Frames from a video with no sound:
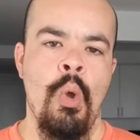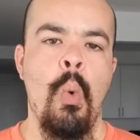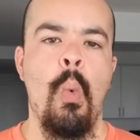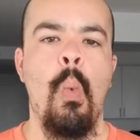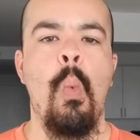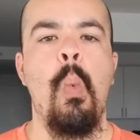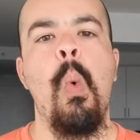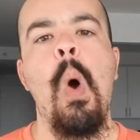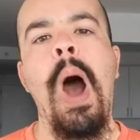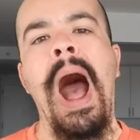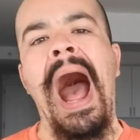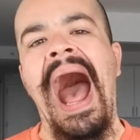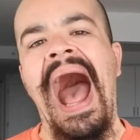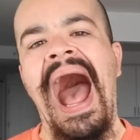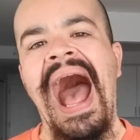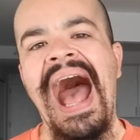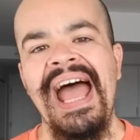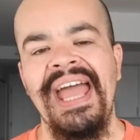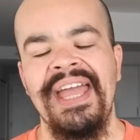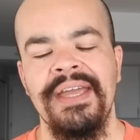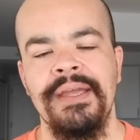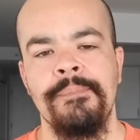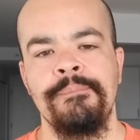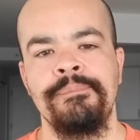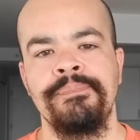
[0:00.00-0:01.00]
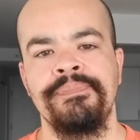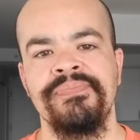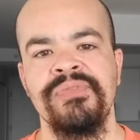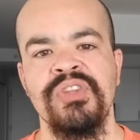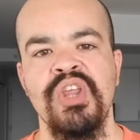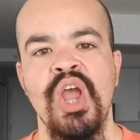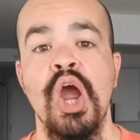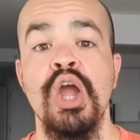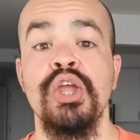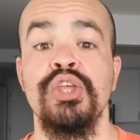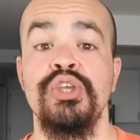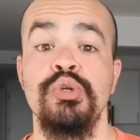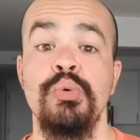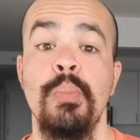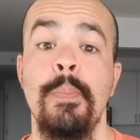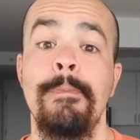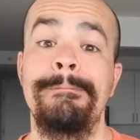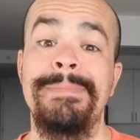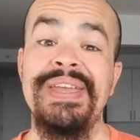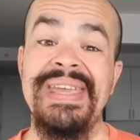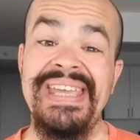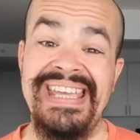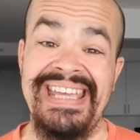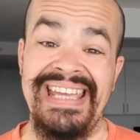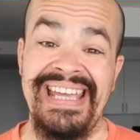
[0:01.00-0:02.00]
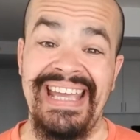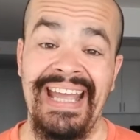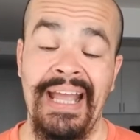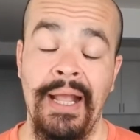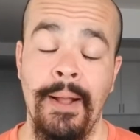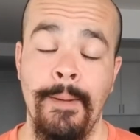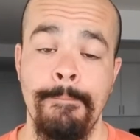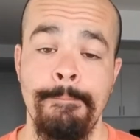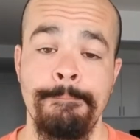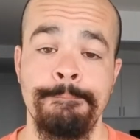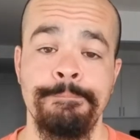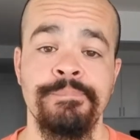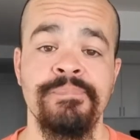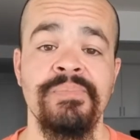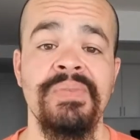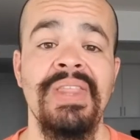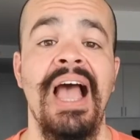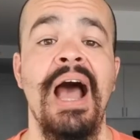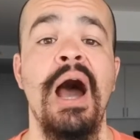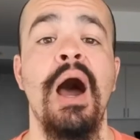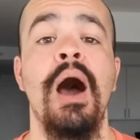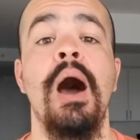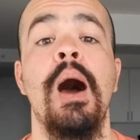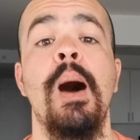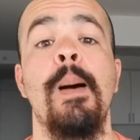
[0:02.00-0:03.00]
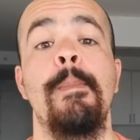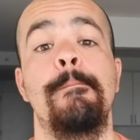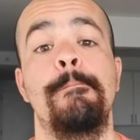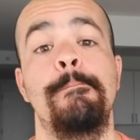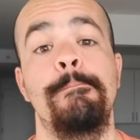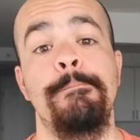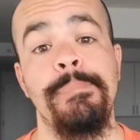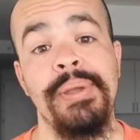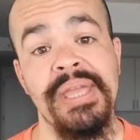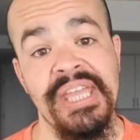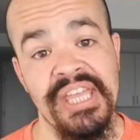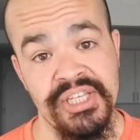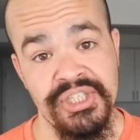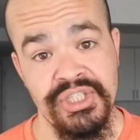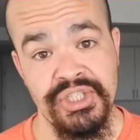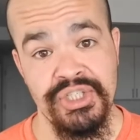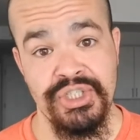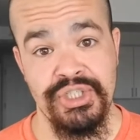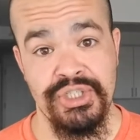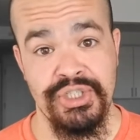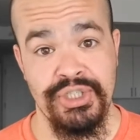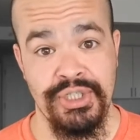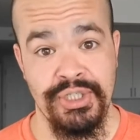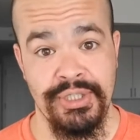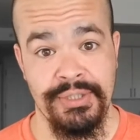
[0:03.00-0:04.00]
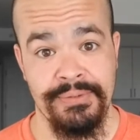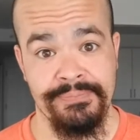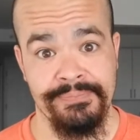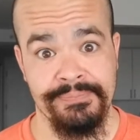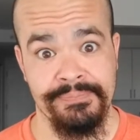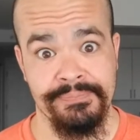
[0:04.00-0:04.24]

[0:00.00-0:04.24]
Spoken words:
Why are you being a bitch?